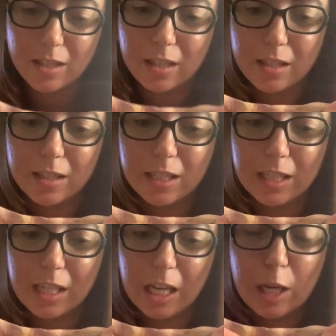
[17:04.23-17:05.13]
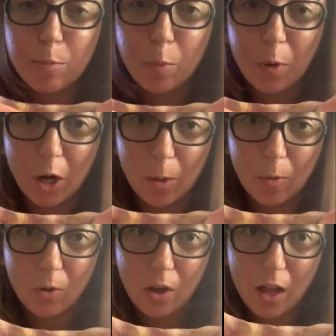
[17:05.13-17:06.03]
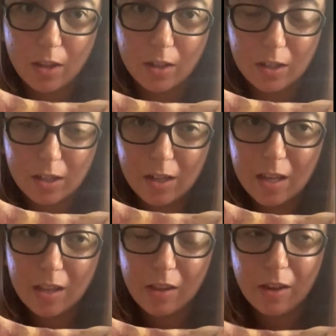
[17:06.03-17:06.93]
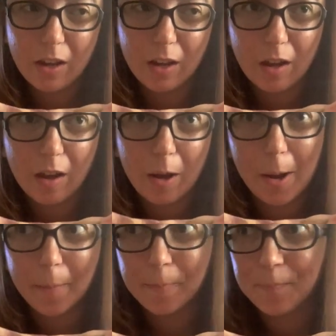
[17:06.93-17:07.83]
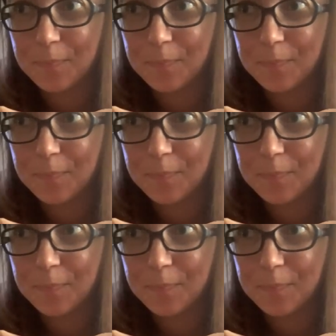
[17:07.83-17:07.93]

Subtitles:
is this deep purple color, like a